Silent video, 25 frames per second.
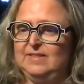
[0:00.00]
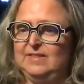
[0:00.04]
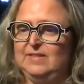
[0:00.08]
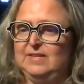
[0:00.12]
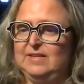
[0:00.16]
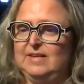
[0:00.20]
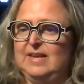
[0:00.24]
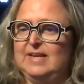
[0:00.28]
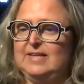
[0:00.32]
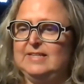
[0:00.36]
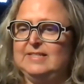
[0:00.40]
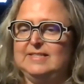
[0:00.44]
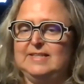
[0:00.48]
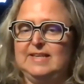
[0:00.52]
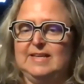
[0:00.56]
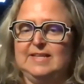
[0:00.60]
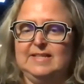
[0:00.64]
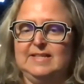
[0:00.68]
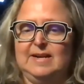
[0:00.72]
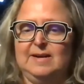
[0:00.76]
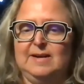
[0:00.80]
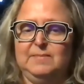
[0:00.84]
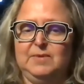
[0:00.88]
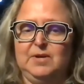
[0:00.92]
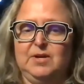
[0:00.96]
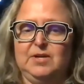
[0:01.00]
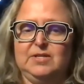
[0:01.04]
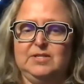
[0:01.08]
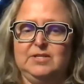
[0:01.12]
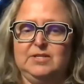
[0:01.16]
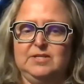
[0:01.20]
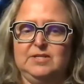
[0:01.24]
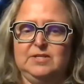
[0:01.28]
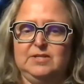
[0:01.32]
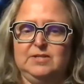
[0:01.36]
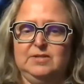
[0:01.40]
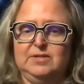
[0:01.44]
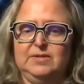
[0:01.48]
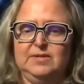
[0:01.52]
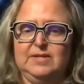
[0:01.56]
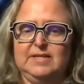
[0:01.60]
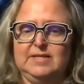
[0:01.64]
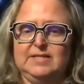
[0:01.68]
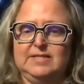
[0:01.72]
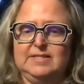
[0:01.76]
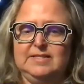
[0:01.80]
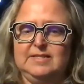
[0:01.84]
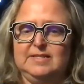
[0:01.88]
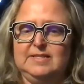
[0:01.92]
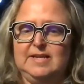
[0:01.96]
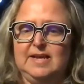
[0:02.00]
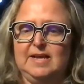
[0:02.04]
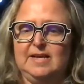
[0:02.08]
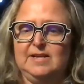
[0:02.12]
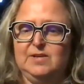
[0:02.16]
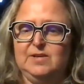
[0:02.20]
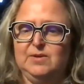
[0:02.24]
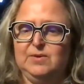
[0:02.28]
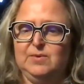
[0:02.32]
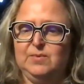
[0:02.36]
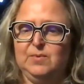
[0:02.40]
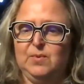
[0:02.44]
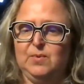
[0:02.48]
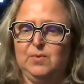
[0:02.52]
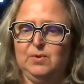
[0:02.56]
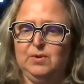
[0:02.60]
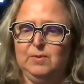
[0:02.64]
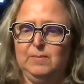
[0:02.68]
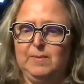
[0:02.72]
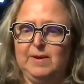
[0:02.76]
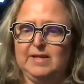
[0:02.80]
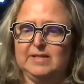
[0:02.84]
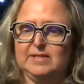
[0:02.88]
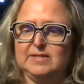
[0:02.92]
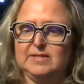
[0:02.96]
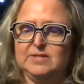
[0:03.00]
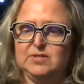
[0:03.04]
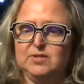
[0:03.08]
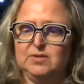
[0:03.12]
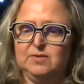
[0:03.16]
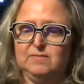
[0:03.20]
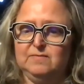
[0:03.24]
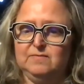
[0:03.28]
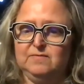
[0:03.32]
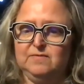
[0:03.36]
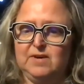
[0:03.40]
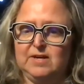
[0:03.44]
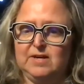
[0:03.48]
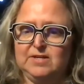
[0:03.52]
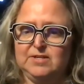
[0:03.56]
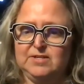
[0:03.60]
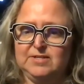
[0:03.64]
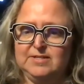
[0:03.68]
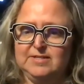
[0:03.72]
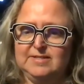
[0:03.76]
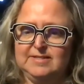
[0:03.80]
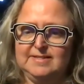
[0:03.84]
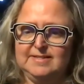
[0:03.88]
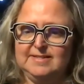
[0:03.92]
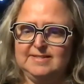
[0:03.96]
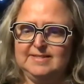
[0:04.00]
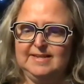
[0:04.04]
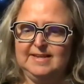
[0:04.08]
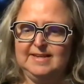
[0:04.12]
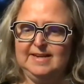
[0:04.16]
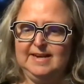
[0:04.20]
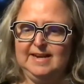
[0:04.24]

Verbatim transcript: the next thing that I'm going to do is to tell you all about the Zoom functions.